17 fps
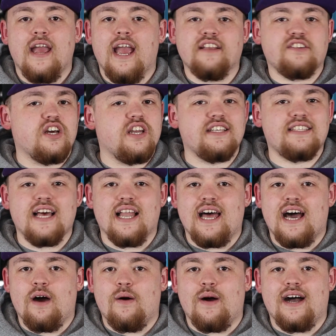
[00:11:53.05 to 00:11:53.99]
It's going to
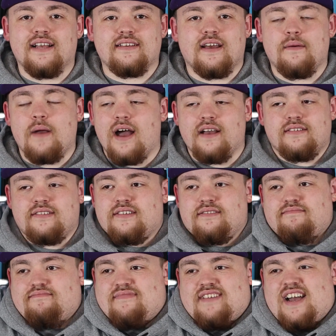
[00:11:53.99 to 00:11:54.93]
sell out, as I,
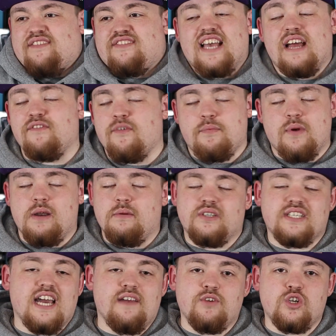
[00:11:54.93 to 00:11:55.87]
as I've said for pretty
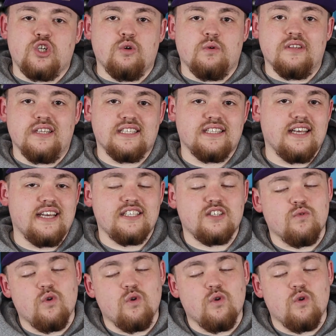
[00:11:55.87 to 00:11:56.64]
much every shoe on this list.